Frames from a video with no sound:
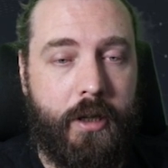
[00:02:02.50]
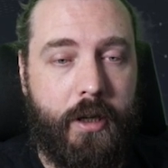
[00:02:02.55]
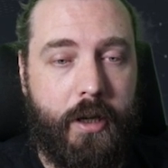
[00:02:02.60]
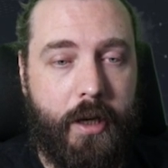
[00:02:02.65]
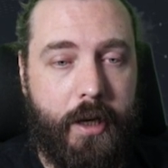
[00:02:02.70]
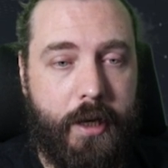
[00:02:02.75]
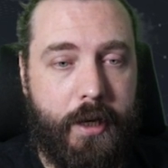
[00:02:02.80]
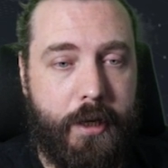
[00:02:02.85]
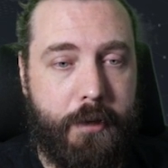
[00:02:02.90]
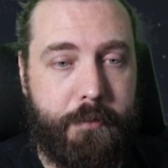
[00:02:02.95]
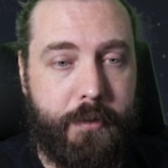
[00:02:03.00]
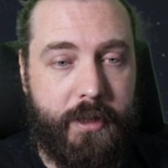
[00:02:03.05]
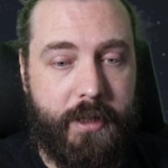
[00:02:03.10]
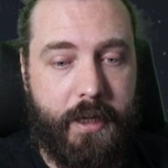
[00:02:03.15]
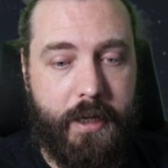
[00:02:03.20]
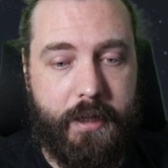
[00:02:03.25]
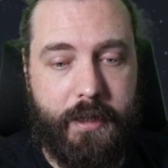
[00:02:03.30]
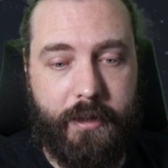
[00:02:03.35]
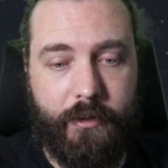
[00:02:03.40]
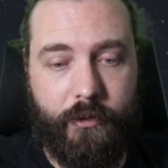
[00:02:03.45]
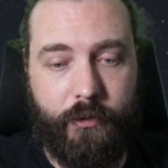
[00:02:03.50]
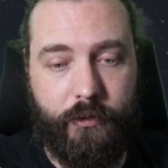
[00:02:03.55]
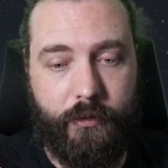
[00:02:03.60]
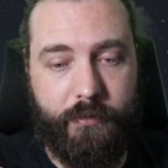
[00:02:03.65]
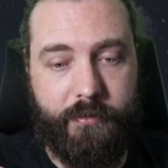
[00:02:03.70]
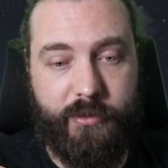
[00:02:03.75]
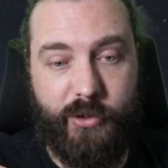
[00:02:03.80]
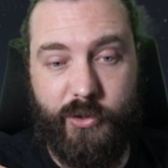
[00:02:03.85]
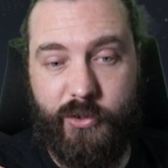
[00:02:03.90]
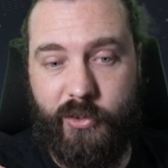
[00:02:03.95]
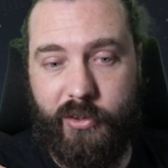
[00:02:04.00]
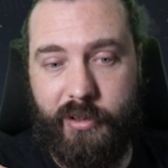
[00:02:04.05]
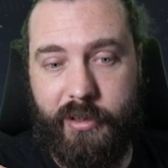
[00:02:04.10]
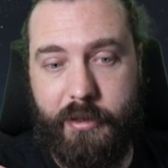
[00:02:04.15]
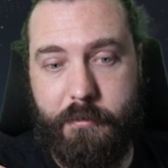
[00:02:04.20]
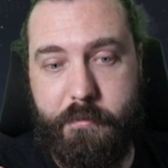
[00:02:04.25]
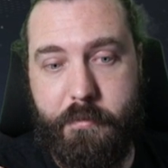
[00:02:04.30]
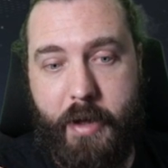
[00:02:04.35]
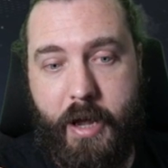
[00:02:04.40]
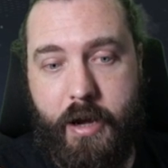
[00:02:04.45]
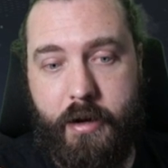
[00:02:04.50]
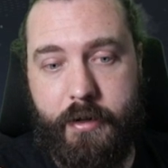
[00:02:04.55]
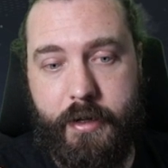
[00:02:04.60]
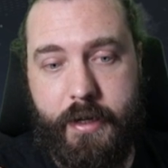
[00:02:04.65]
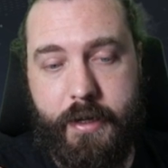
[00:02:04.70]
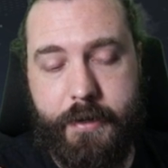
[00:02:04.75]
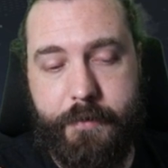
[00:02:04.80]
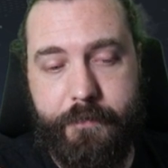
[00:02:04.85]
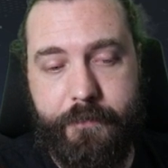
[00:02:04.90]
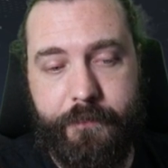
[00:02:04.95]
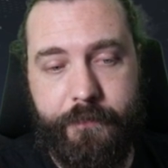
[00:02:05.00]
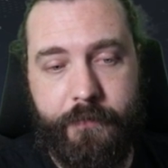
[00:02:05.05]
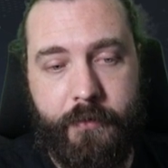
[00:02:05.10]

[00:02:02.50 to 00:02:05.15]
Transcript: But yeah, that's unfortunately about it.